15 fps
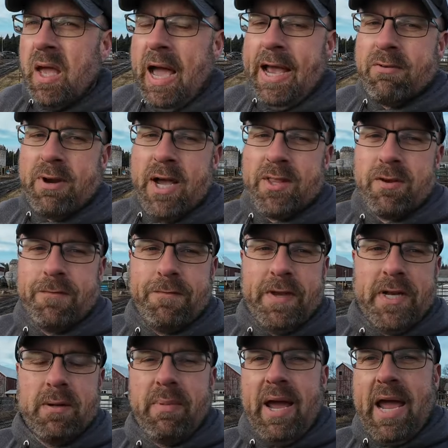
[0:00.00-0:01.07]
I'd rather
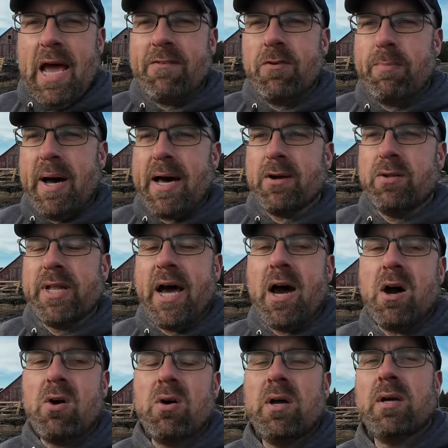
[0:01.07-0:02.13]
feed him a half a bottle
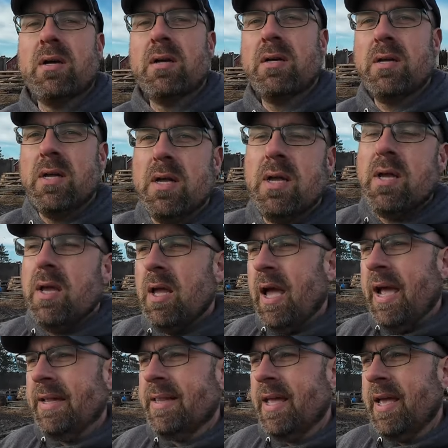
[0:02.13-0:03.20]
now
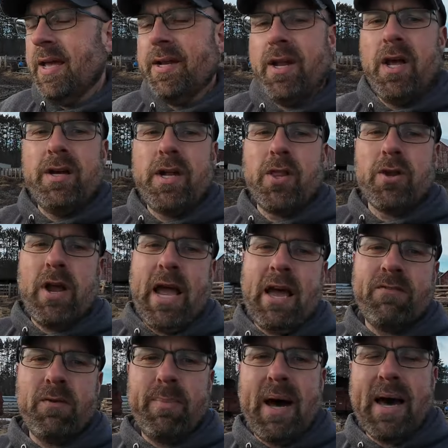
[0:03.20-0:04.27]
and then another
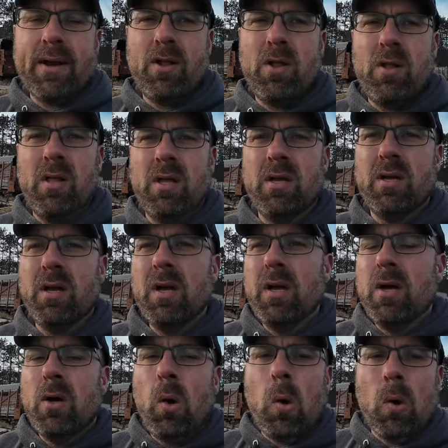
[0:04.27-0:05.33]
half a bottle
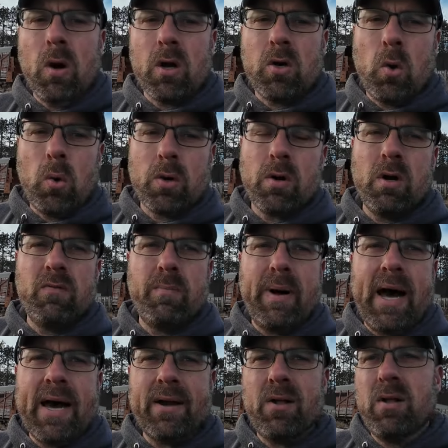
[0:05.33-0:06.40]
or a quarter of a
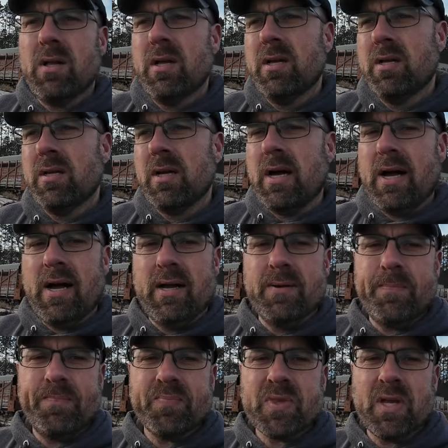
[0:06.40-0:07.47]
bottle
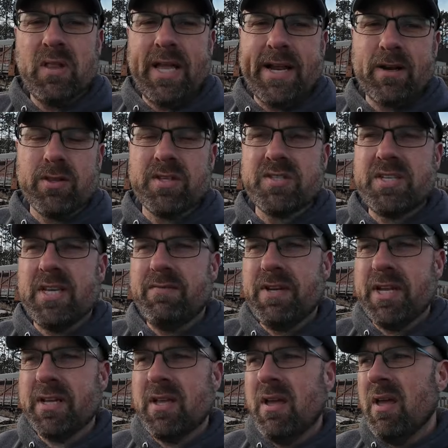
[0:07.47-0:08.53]
later this
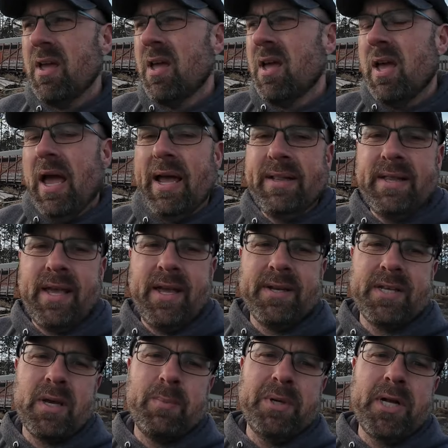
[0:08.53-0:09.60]
evening, and then
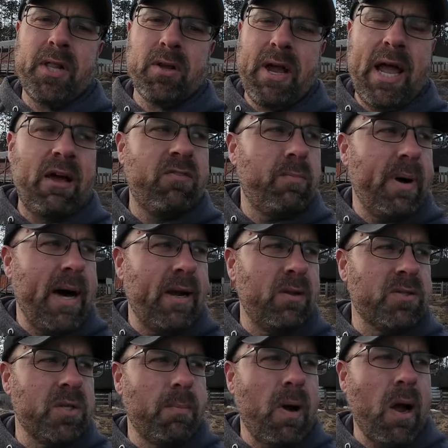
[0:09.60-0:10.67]
give him another half a bottle
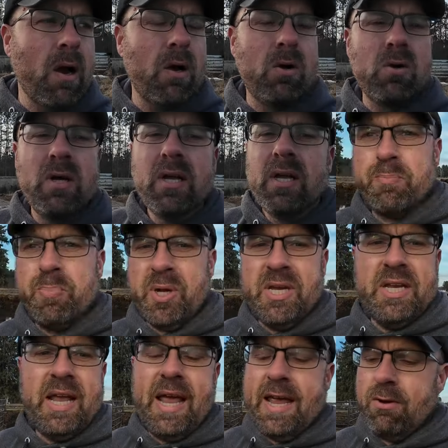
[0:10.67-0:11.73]
tomorrow. But
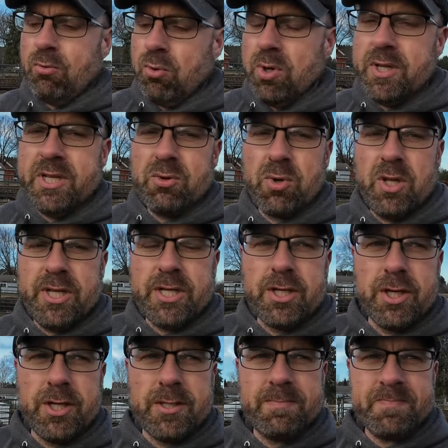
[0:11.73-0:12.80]
he ate really
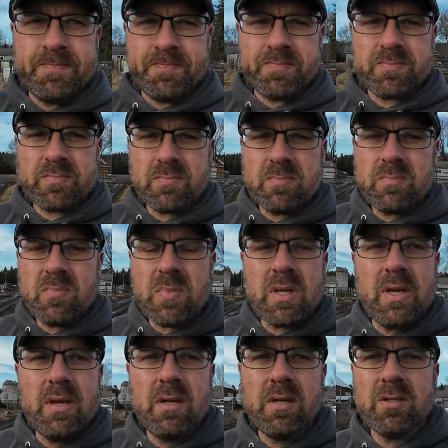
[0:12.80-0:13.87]
good,
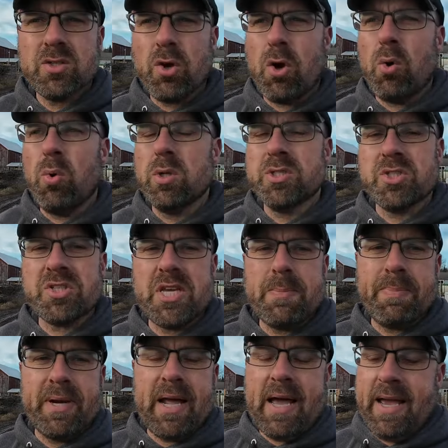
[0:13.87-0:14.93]
so we'll just
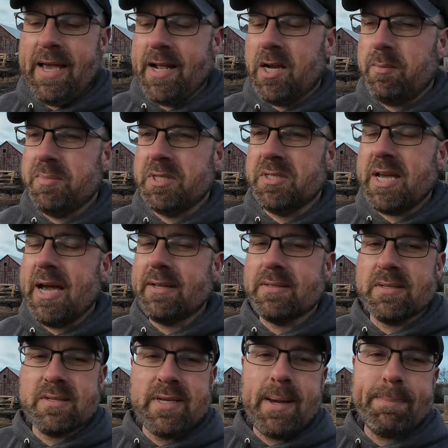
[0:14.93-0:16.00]
keep an eye on him. He's gotten
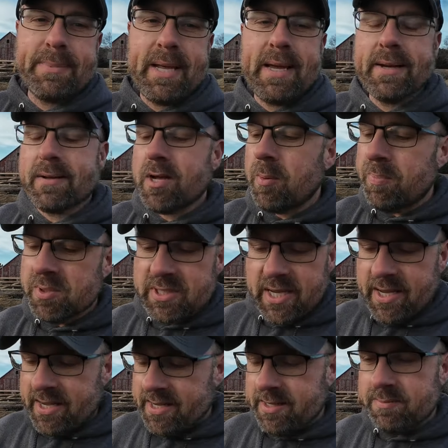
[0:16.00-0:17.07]
stepped on a couple
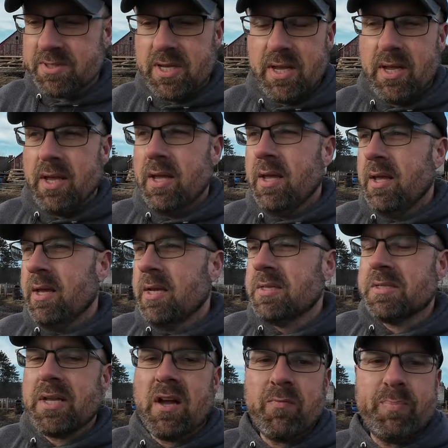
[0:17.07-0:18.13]
times and
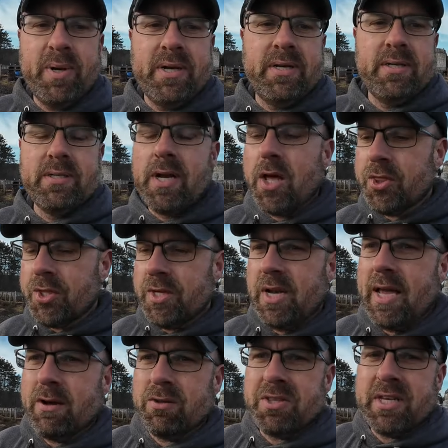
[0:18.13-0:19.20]
stuff, but nothing,
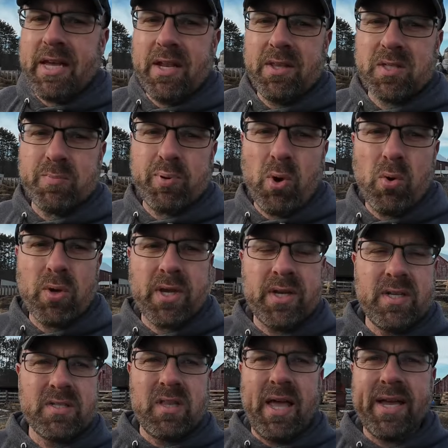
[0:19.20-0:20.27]
I don't think anything's broken.
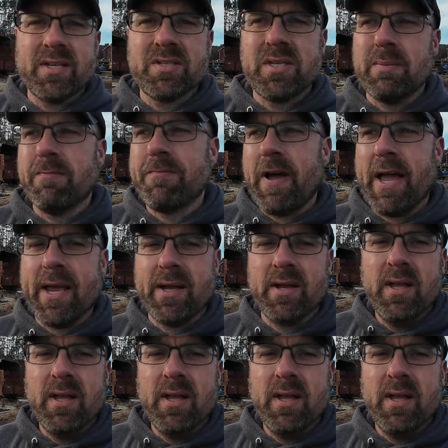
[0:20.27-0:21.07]
His legs seem fine.